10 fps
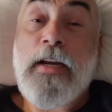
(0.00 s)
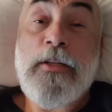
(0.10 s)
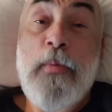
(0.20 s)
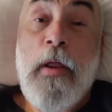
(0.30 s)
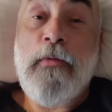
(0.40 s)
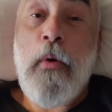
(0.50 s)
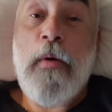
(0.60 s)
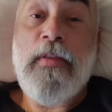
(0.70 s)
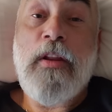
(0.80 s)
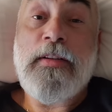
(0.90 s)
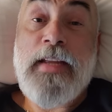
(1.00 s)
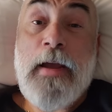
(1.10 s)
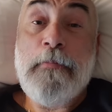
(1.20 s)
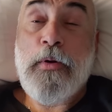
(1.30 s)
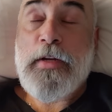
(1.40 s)
I just want to throw a little
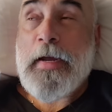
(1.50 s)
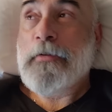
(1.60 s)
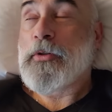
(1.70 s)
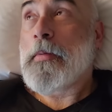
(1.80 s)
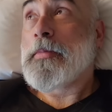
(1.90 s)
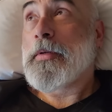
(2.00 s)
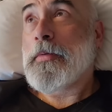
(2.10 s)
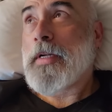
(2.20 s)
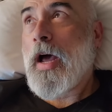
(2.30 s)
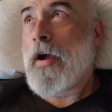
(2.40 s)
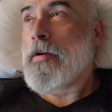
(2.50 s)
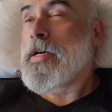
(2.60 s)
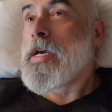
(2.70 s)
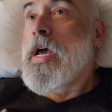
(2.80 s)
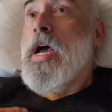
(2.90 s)
temper tantrum. I'm so tired.